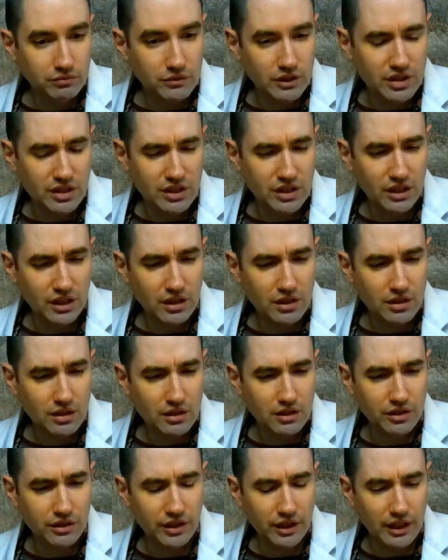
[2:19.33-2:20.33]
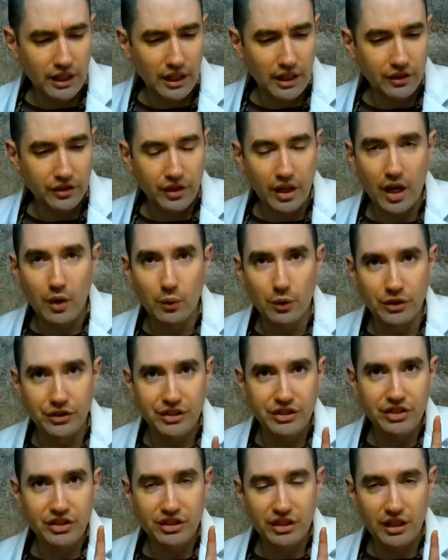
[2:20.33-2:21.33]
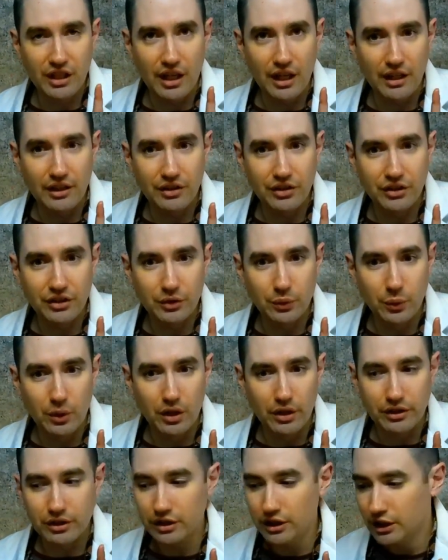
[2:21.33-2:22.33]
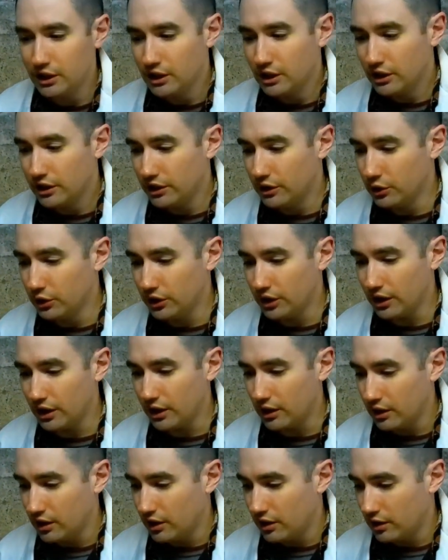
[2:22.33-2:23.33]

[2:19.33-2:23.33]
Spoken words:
Distill it? Distillize. I will distillize this water using